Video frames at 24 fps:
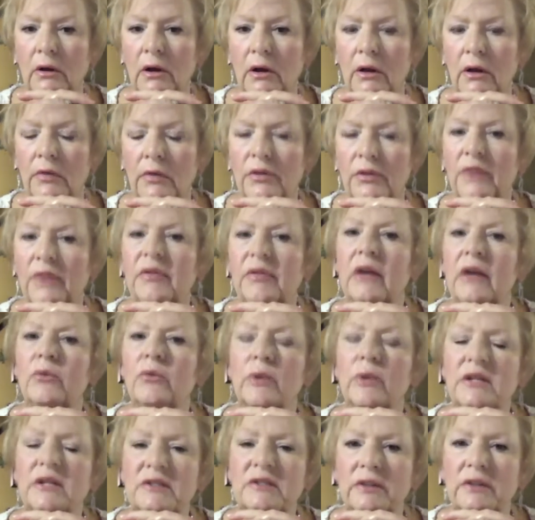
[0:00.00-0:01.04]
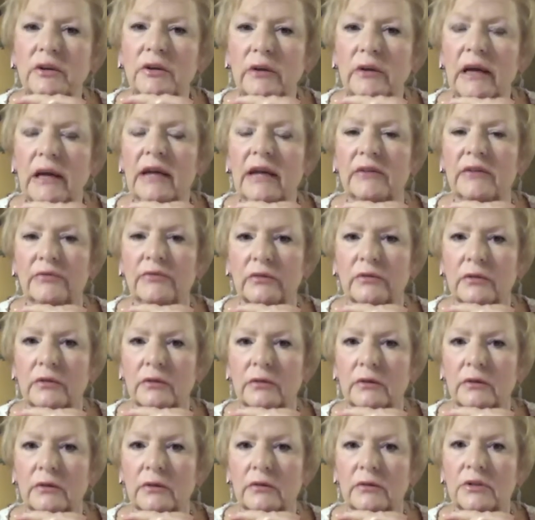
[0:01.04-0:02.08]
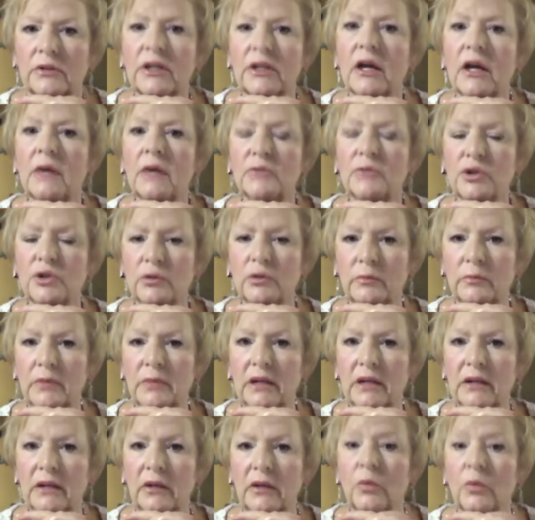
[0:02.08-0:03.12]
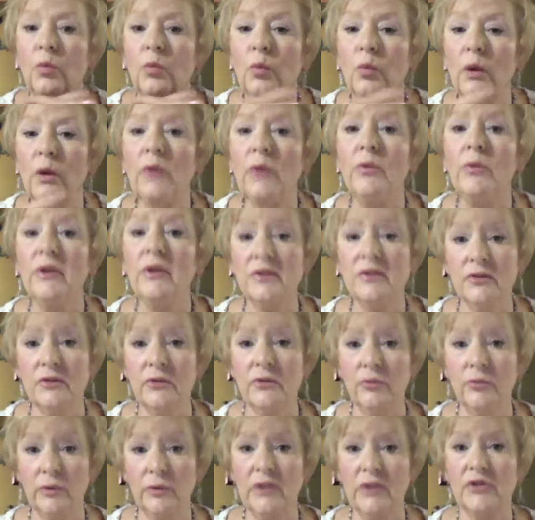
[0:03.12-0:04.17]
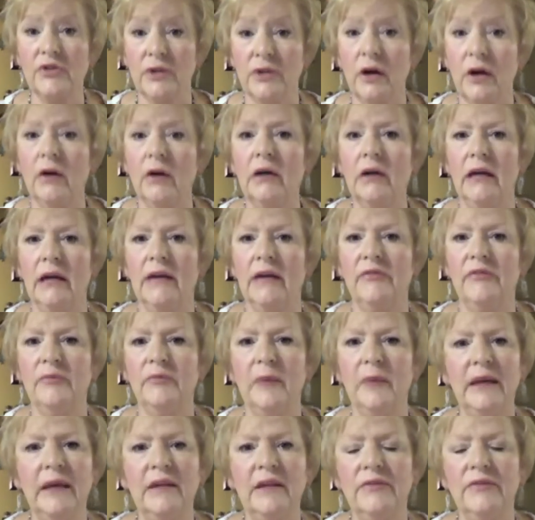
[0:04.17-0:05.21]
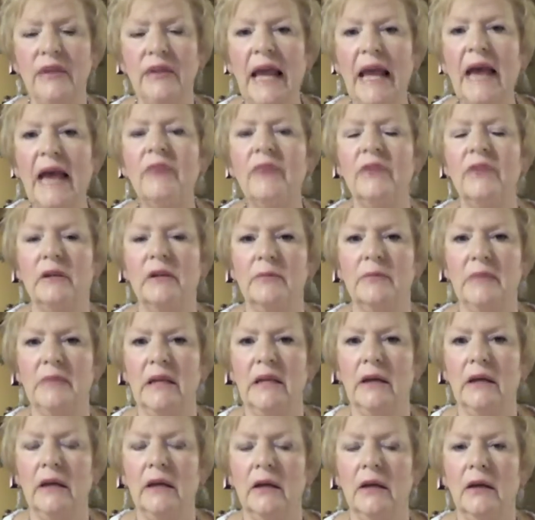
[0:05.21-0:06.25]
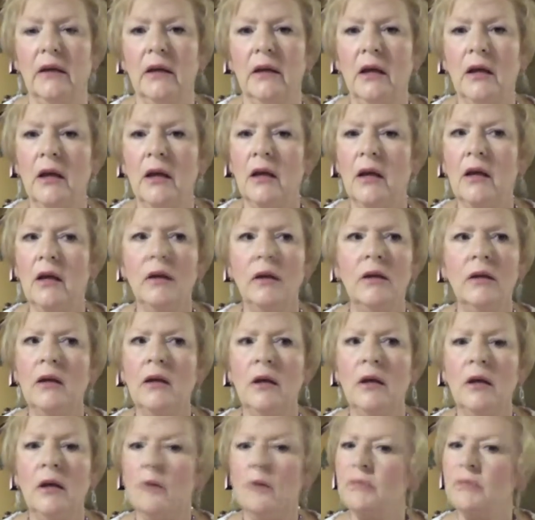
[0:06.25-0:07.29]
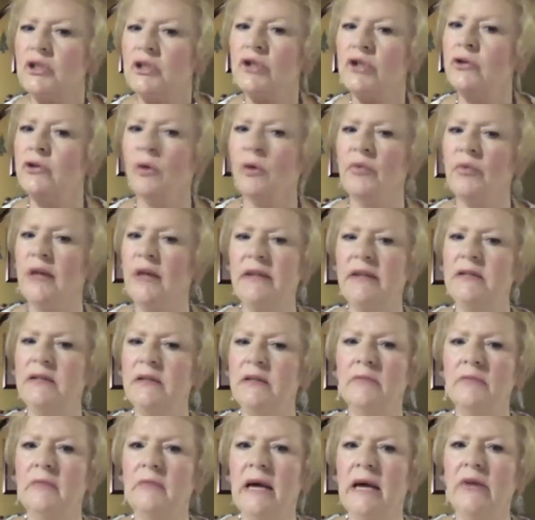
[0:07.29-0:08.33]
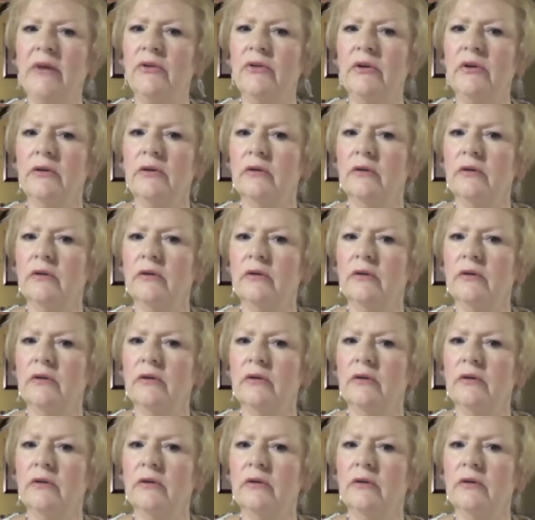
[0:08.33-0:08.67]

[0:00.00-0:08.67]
that they risked their life to come to a meeting. We risked our life by even having a meeting. But you know, that didn't matter.